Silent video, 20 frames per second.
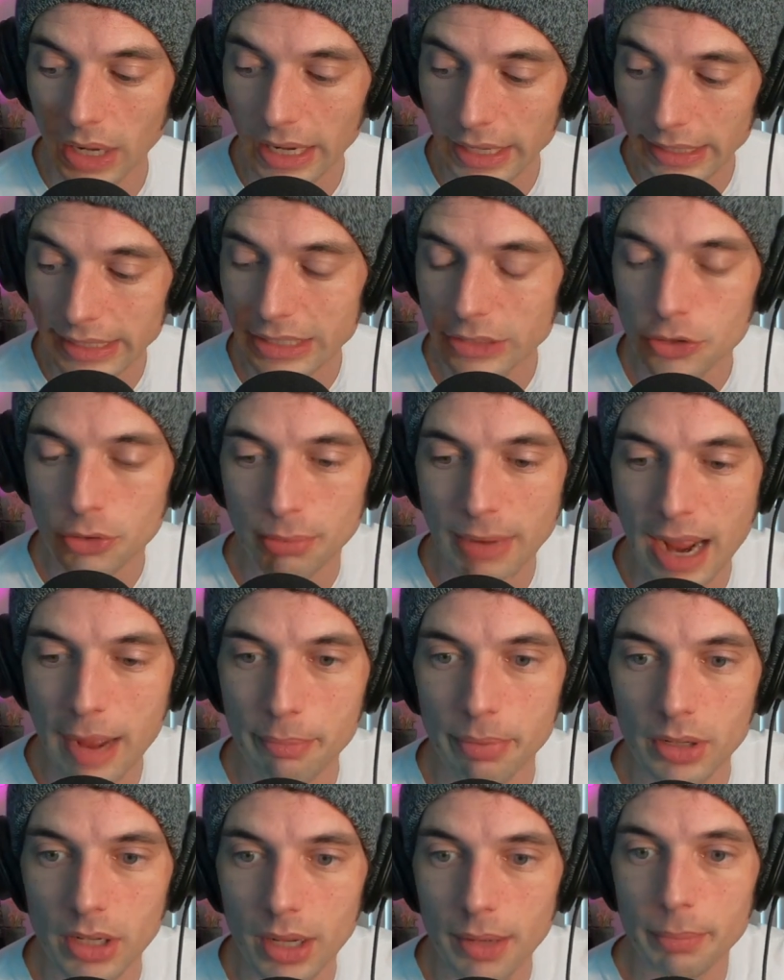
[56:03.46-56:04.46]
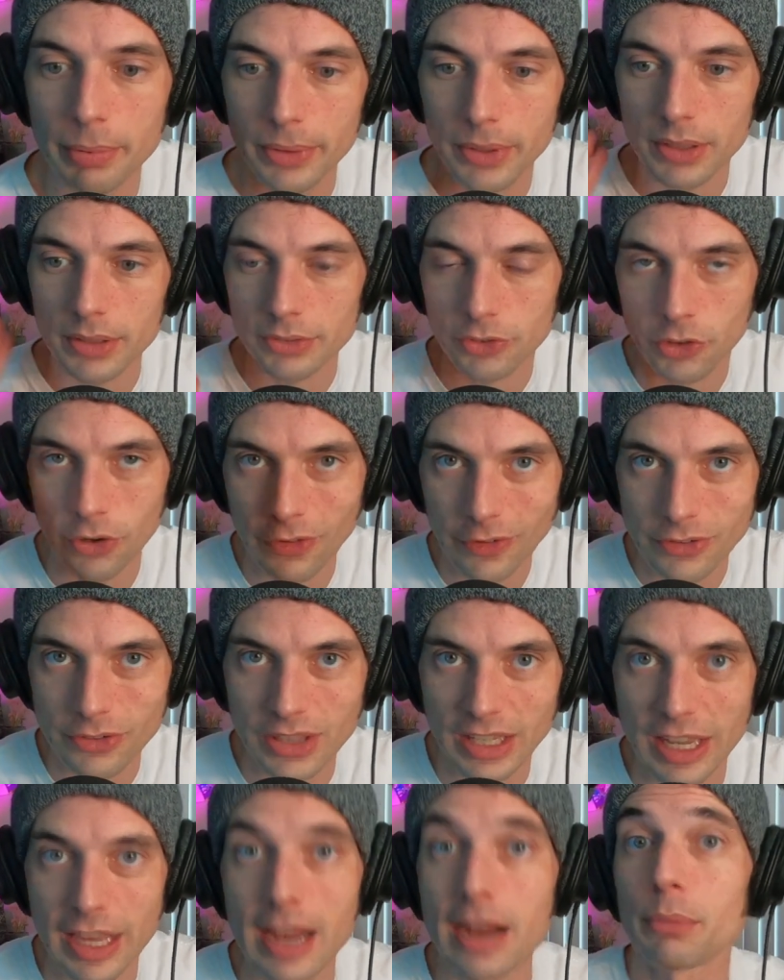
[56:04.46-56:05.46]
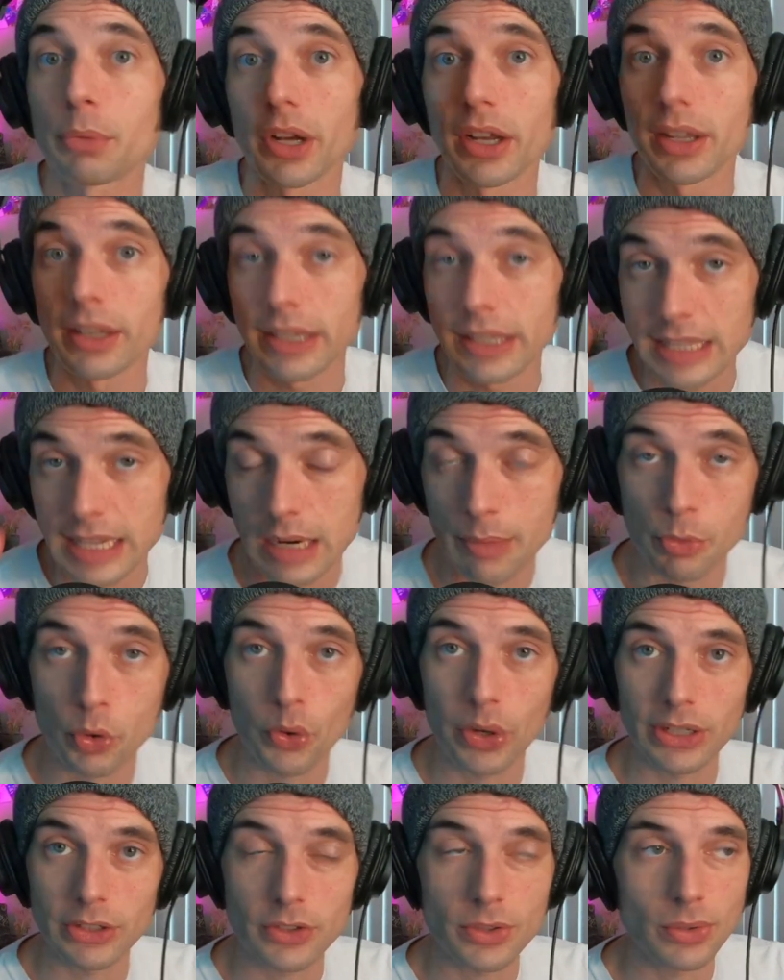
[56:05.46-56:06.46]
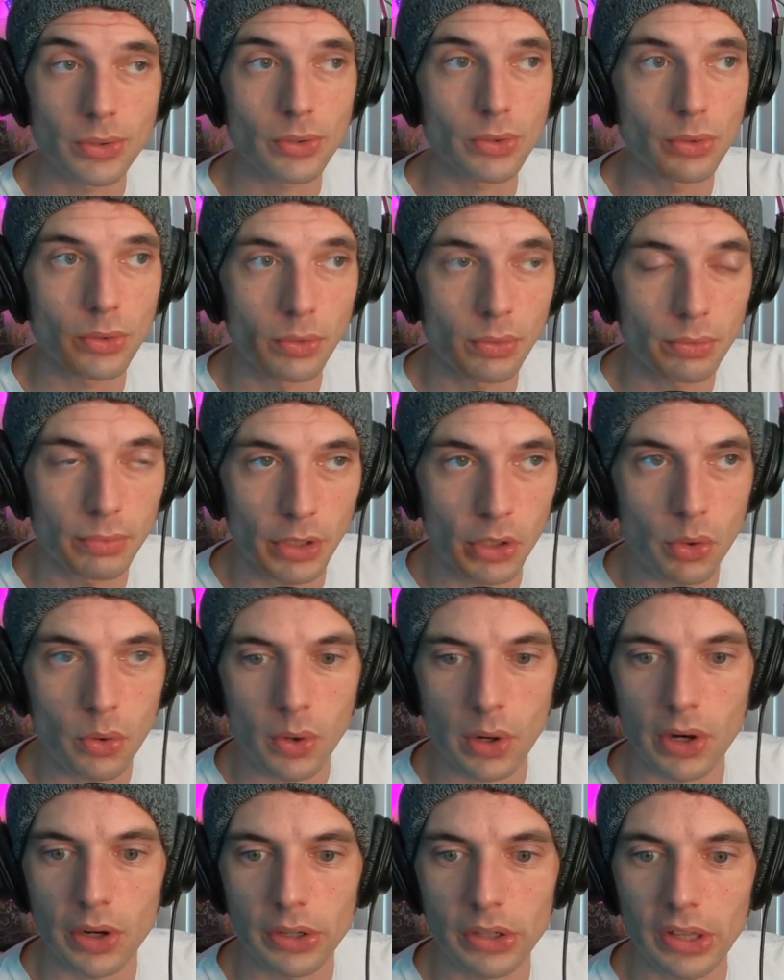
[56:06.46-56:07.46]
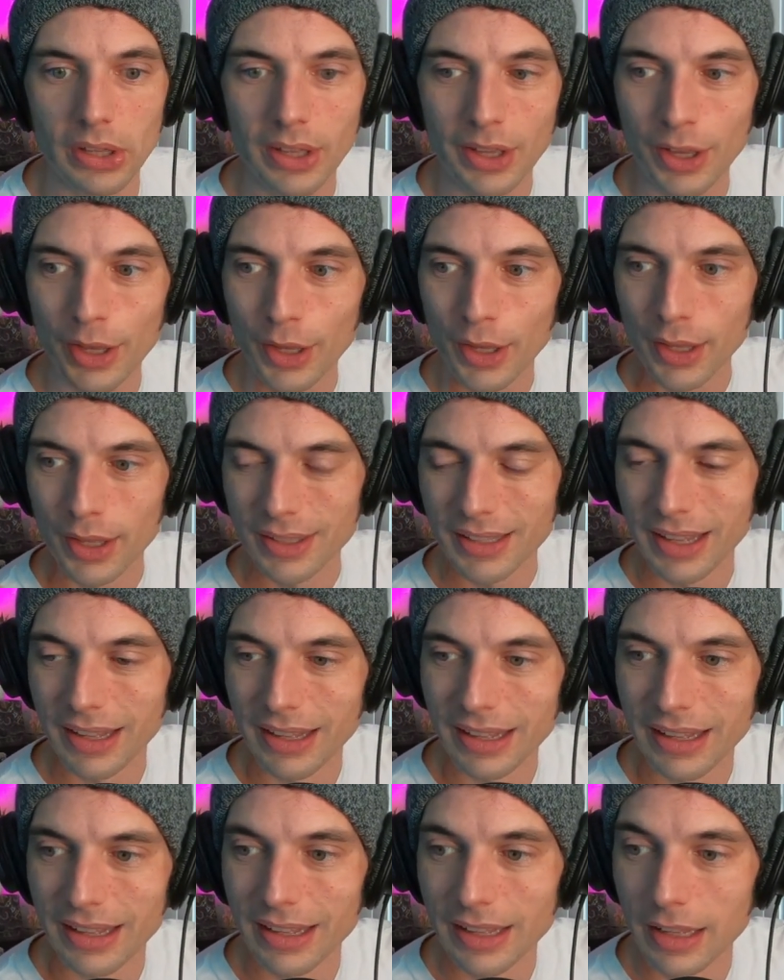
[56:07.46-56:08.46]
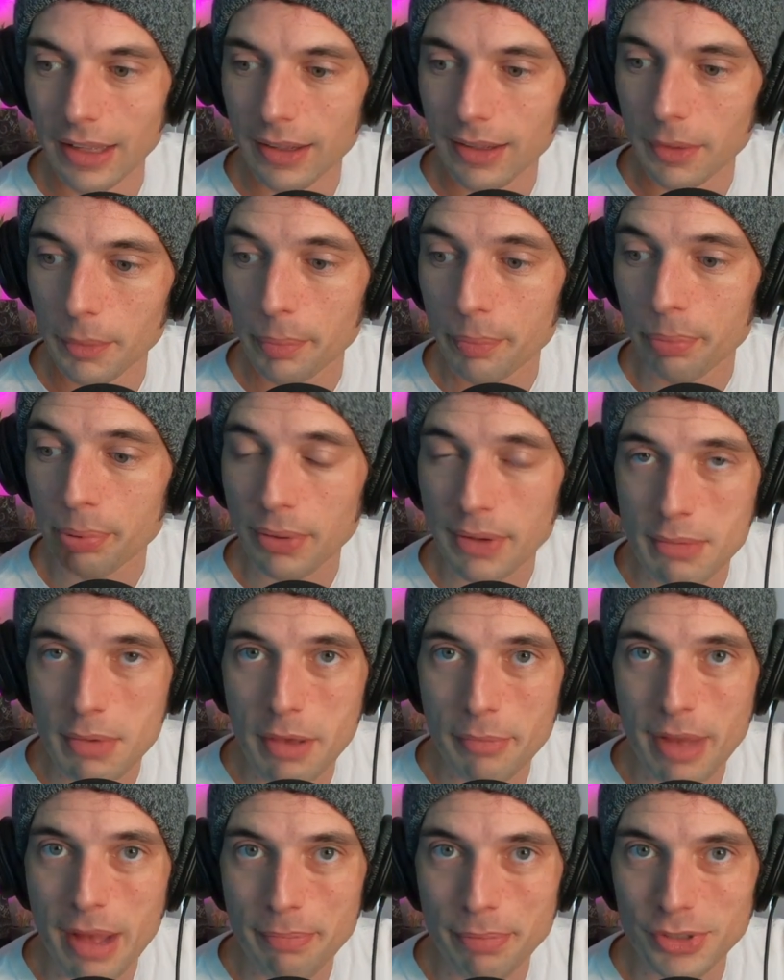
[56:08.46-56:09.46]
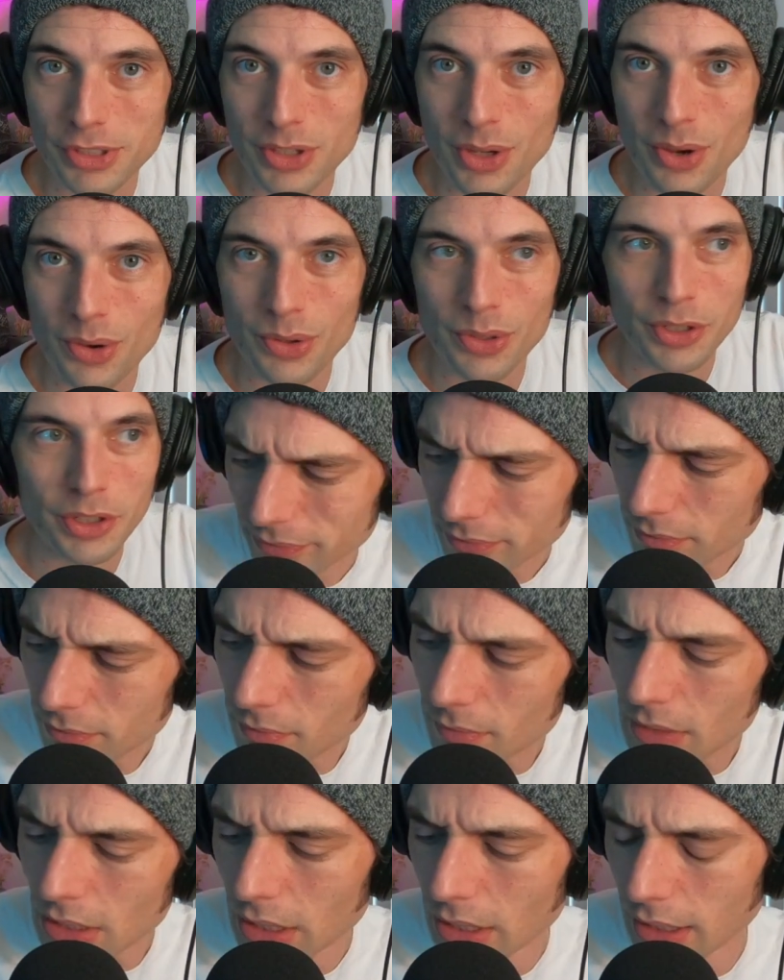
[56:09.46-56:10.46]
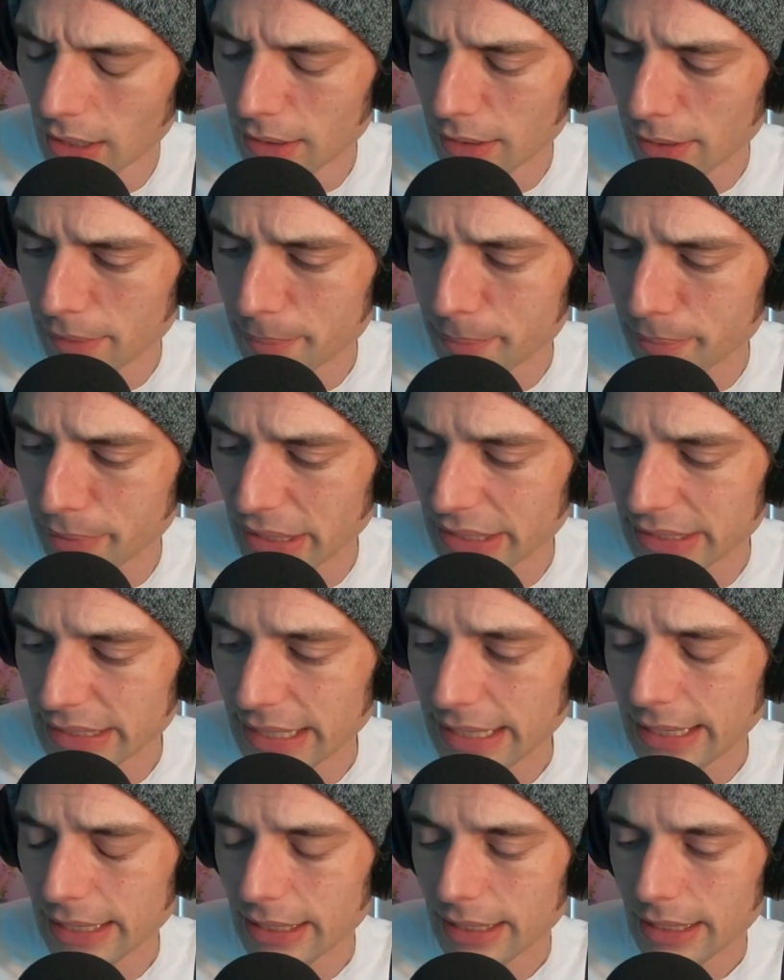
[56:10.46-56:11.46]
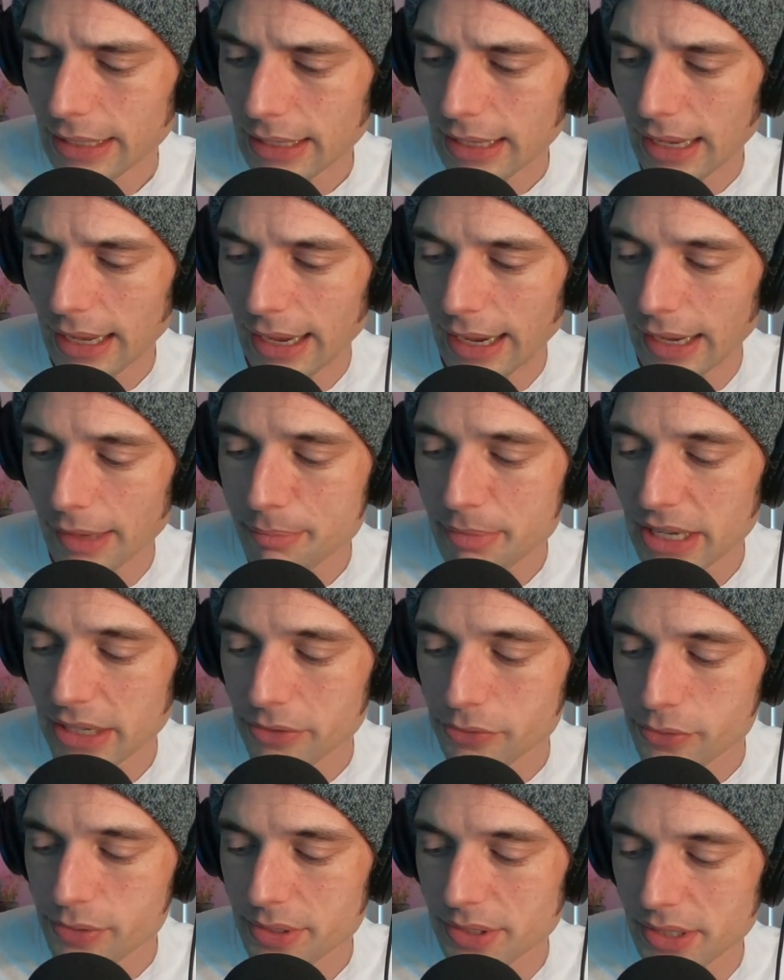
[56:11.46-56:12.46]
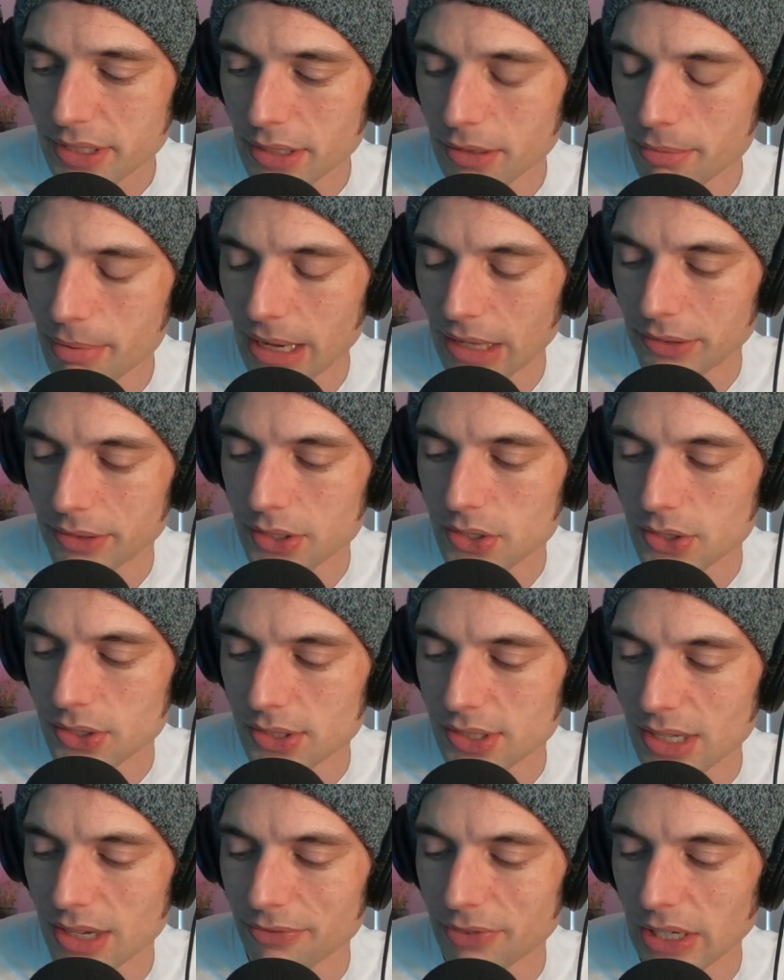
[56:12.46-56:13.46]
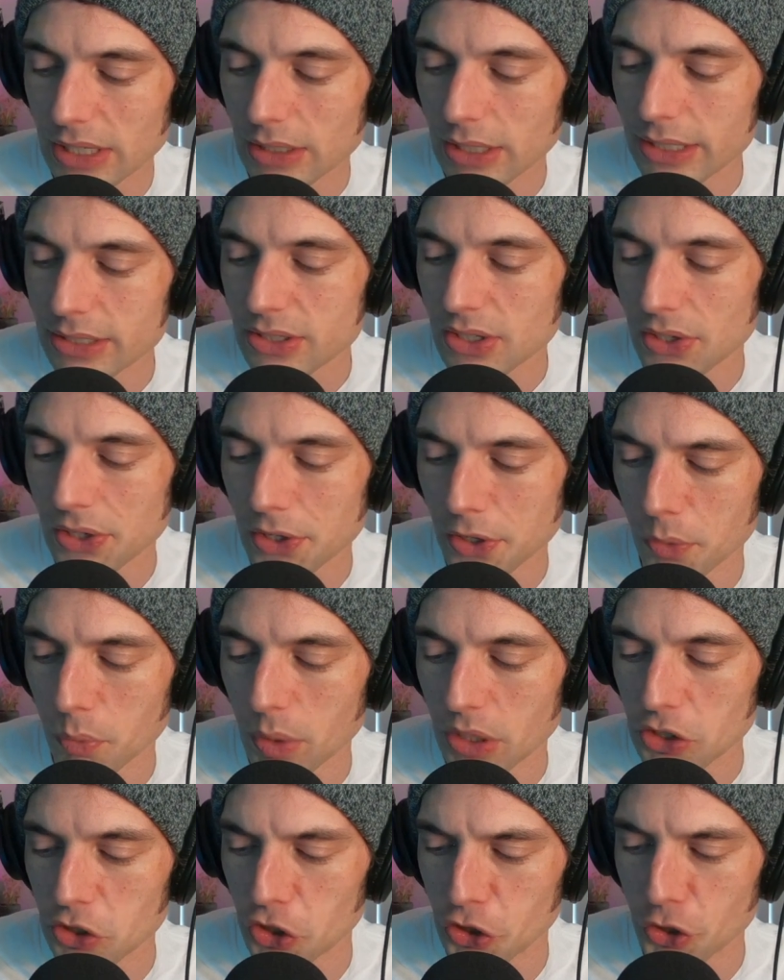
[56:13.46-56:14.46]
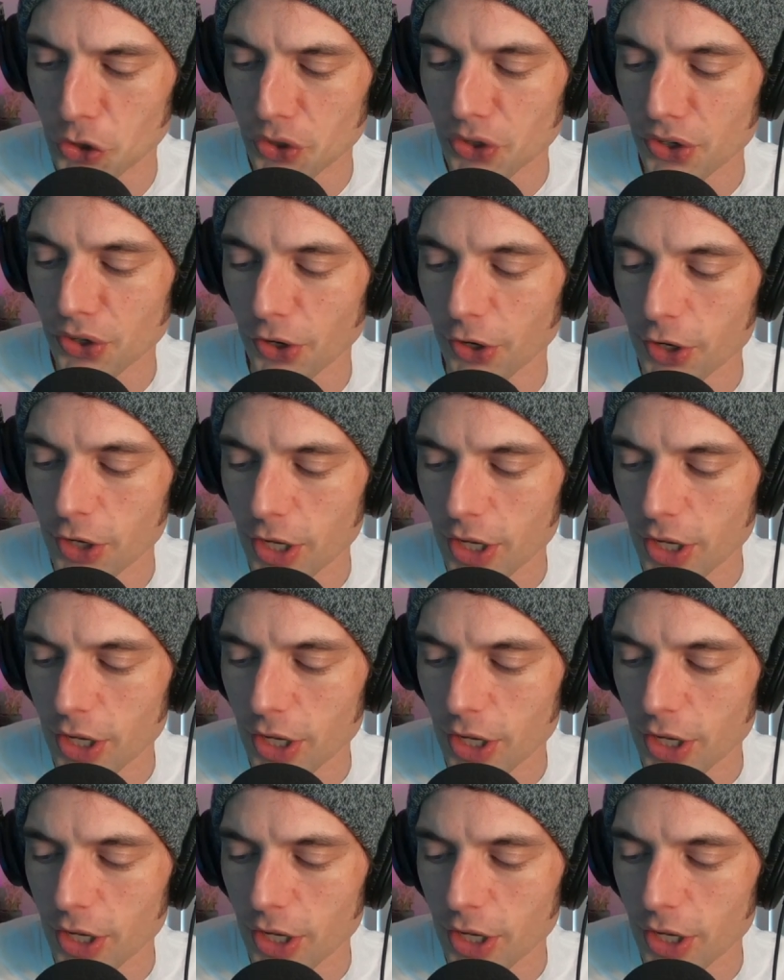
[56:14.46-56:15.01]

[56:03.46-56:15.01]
I need to wrap it up, charge the camera, and then I'm going to record a premium episode. But I'm interested about this stuff. I'd like to hear what your